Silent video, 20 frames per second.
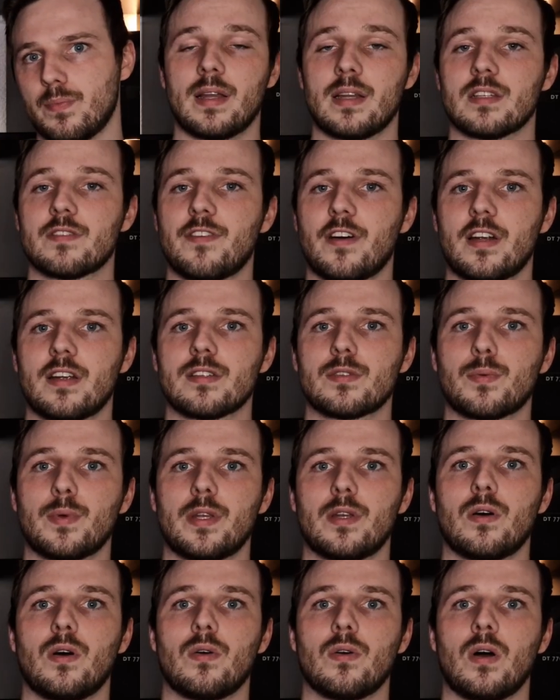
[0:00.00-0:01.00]
And as far as we
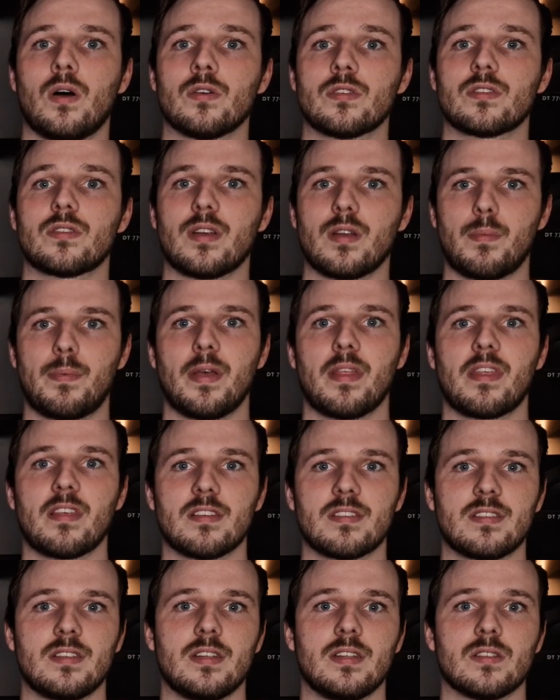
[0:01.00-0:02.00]
know,
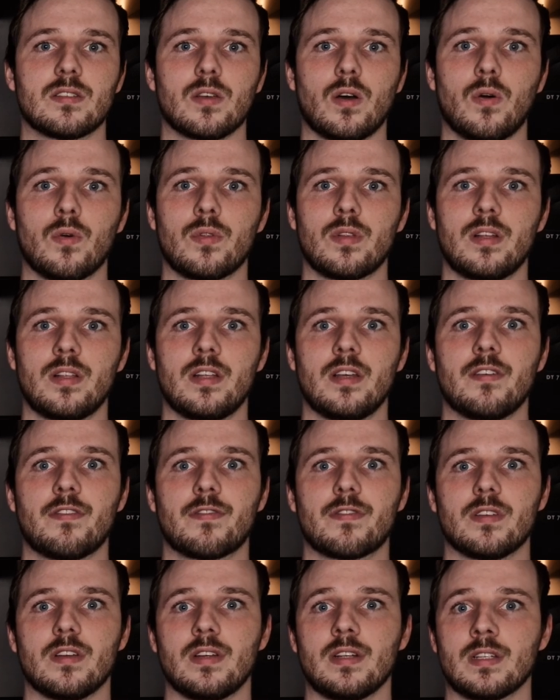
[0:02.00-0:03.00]
Australopithecines only
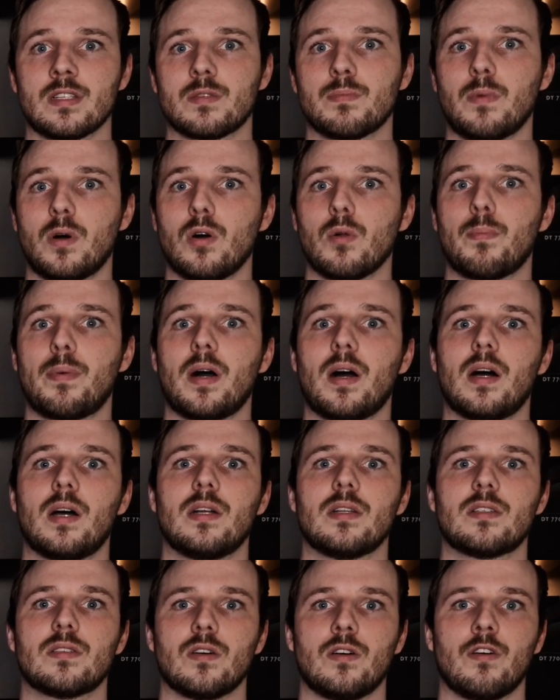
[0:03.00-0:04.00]
lived in small
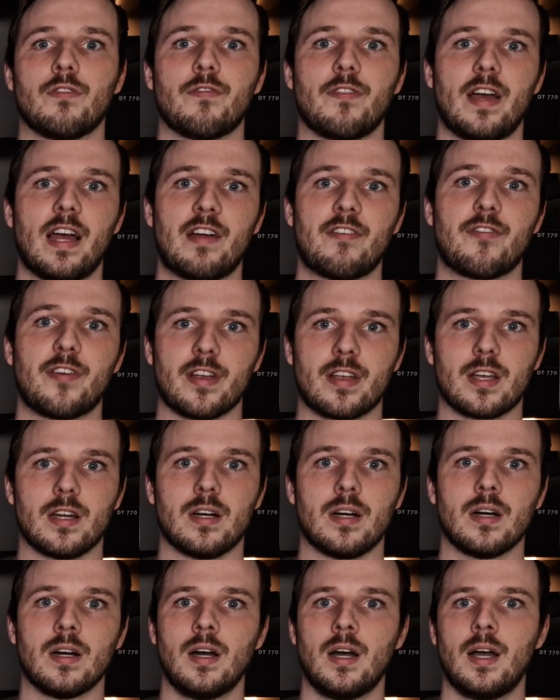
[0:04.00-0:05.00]
parts of
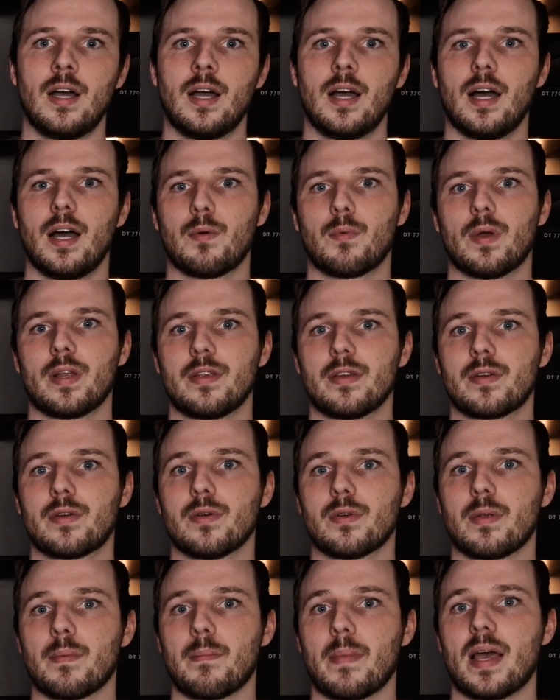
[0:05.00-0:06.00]
Africa and when you
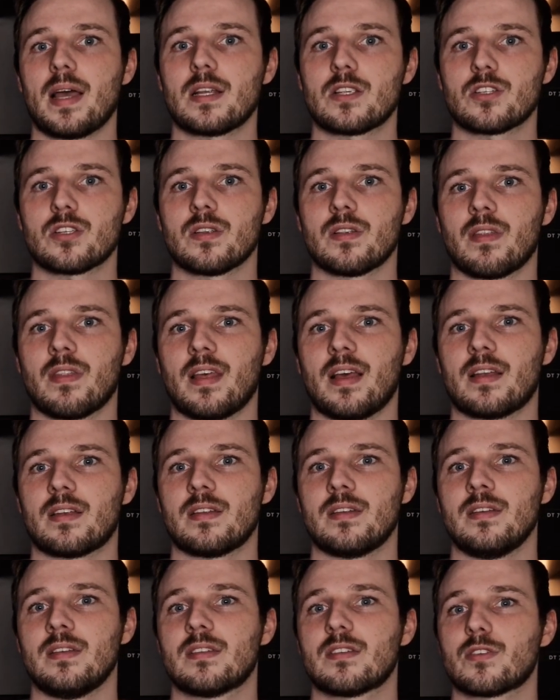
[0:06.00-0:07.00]
could imagine that
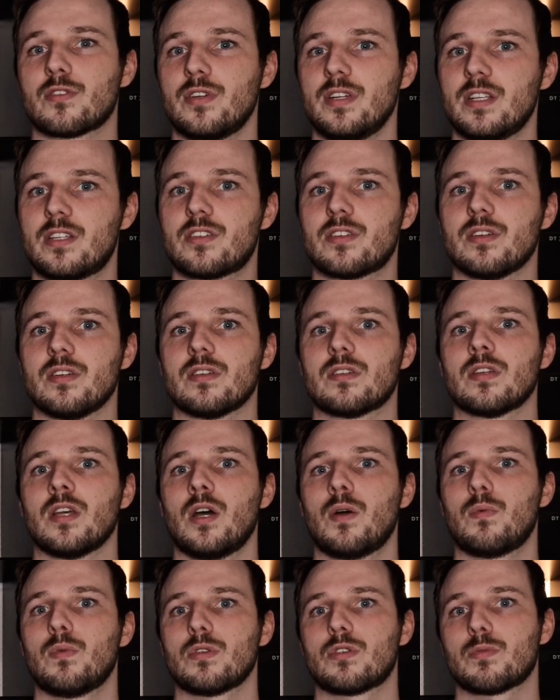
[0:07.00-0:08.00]
these creatures
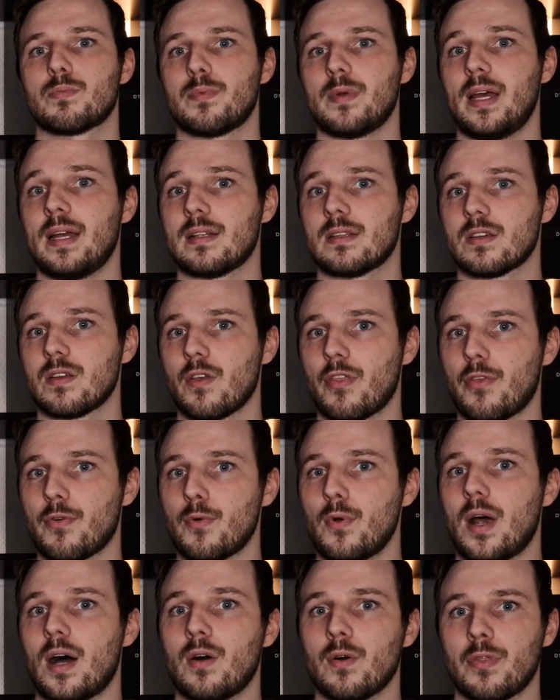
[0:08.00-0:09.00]
would spread
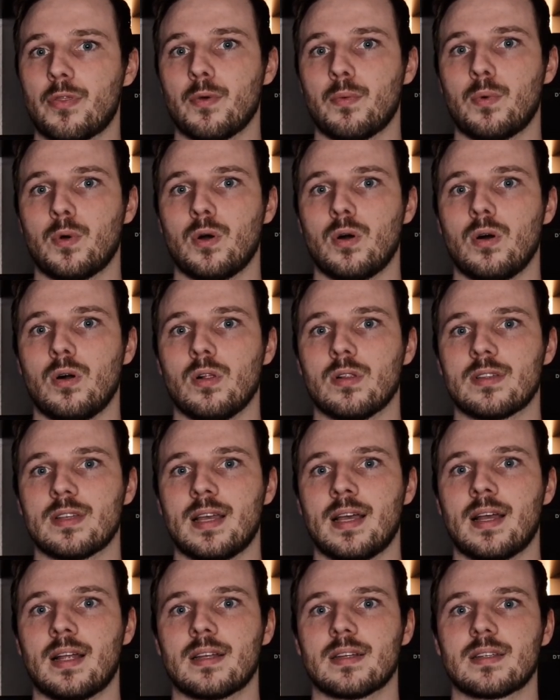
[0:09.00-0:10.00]
throughout the world
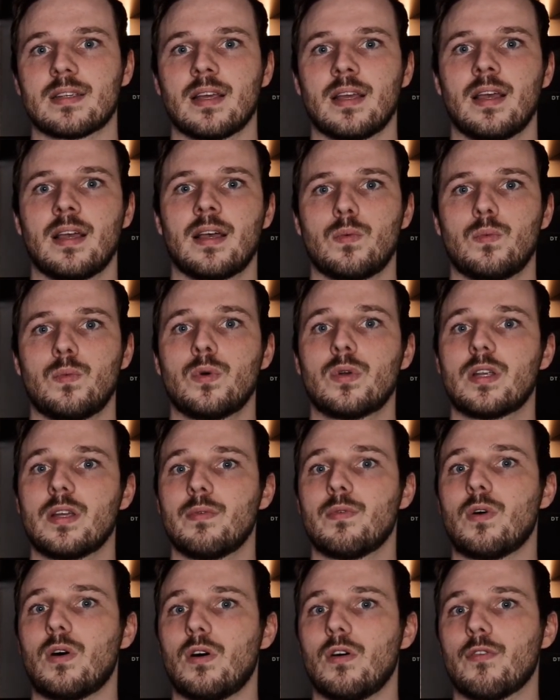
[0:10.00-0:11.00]
and would
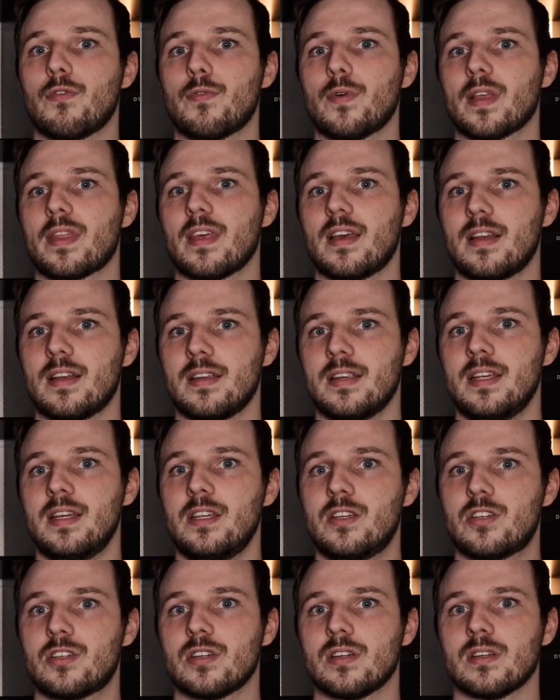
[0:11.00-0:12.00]
evolve within
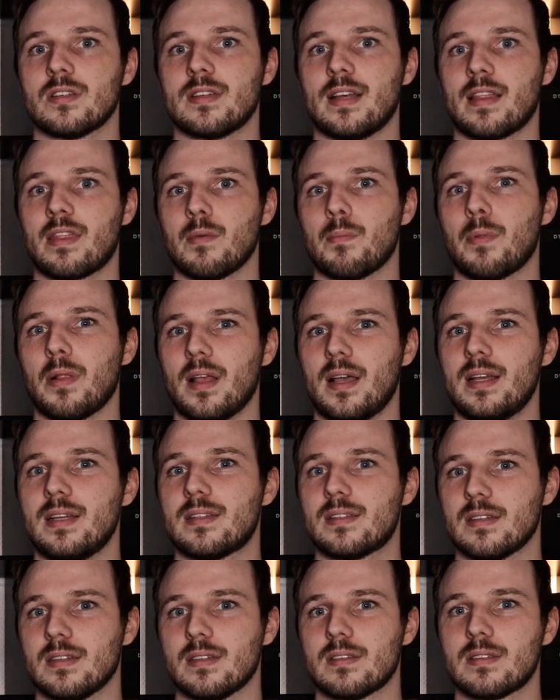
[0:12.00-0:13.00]
niches at the
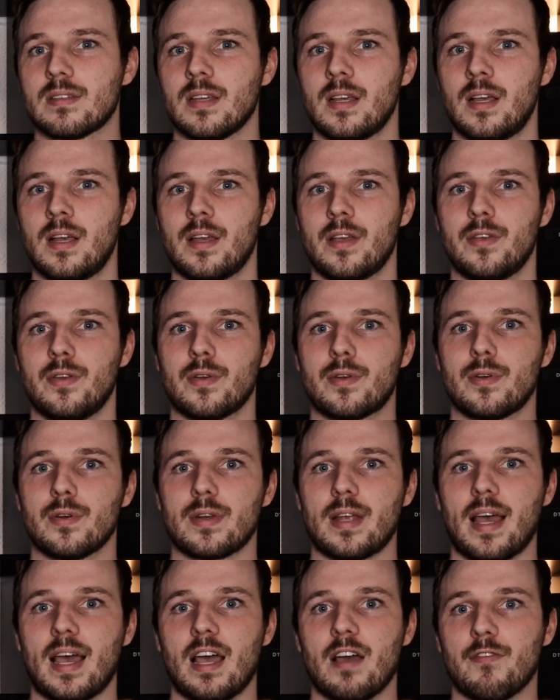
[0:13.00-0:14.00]
places you
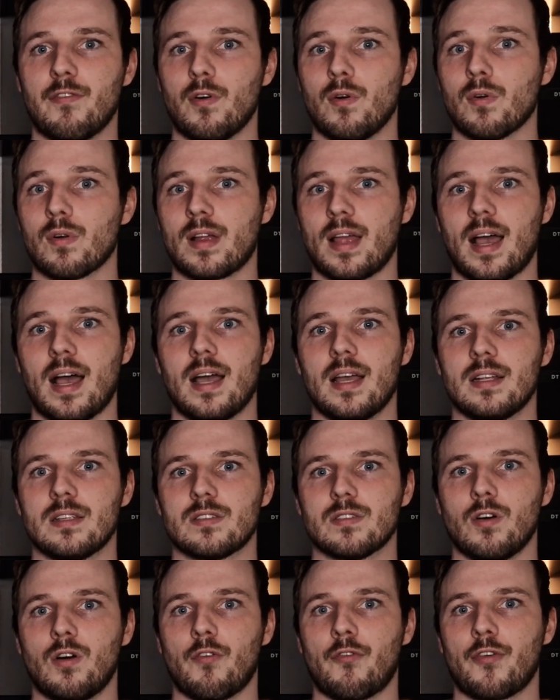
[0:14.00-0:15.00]
could have all
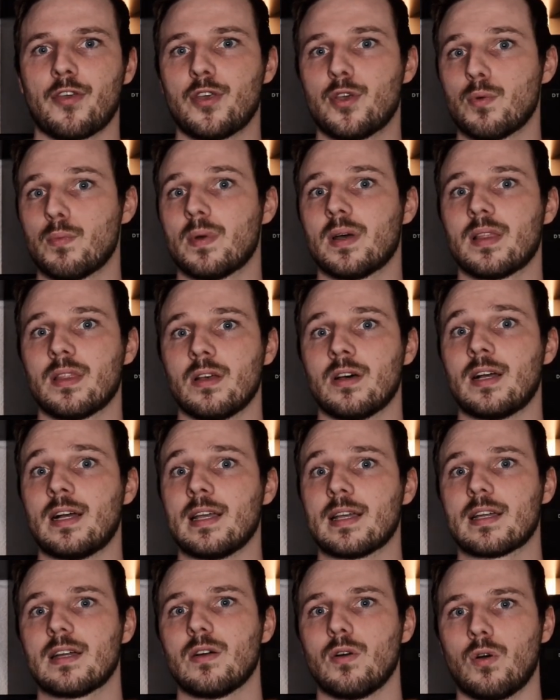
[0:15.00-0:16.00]
kinds of
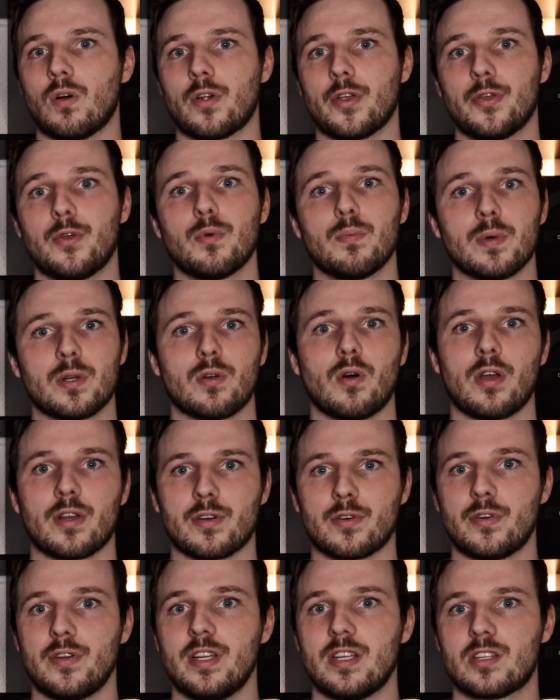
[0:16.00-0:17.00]
human-like or humanoid
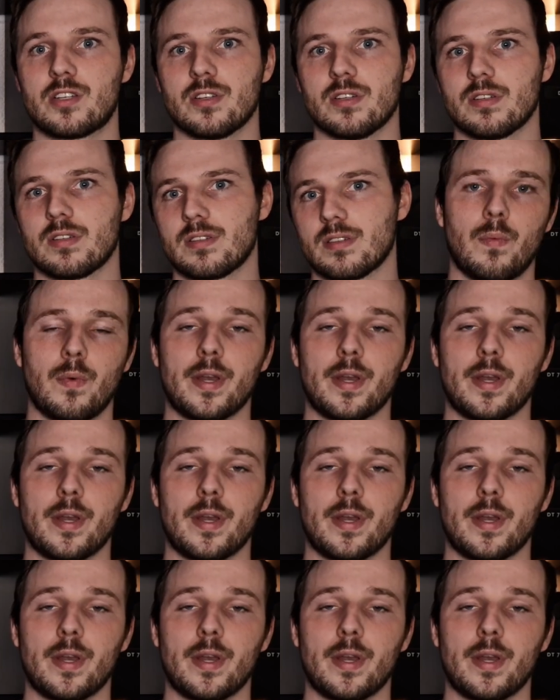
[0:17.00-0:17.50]
creatures.